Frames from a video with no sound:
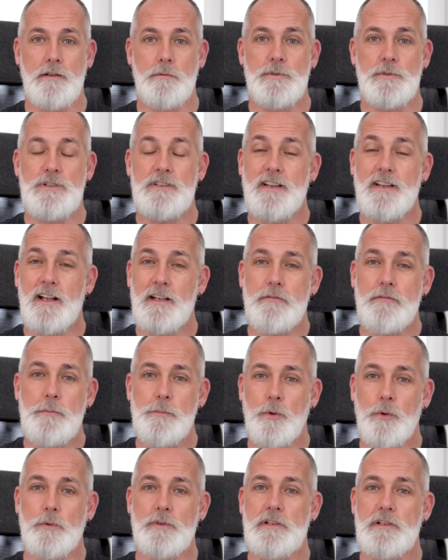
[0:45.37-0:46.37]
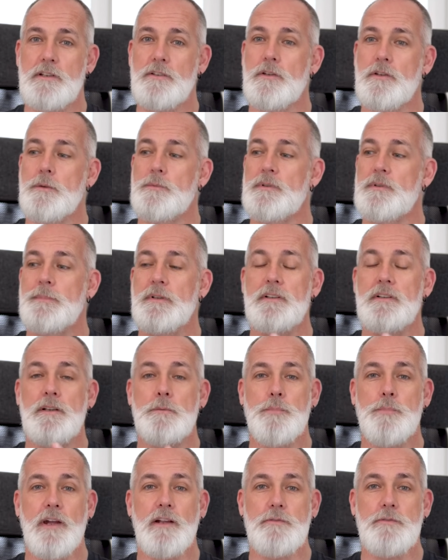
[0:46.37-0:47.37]
which is kind of important in terms of
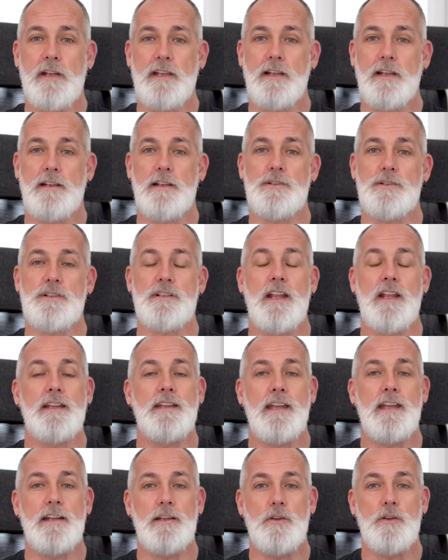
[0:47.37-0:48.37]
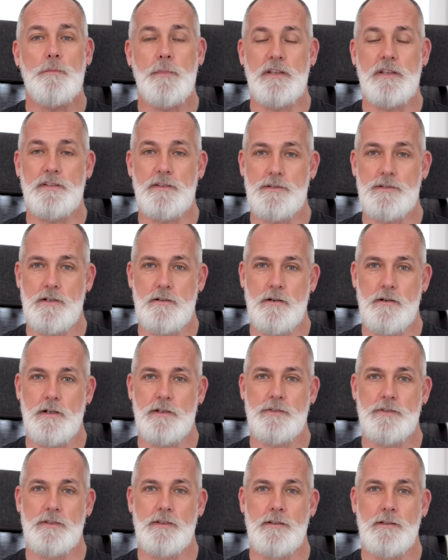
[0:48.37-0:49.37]
building brand recognition and getting your message
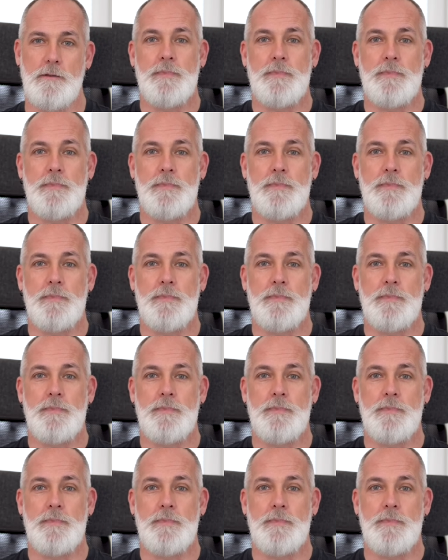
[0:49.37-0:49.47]
across.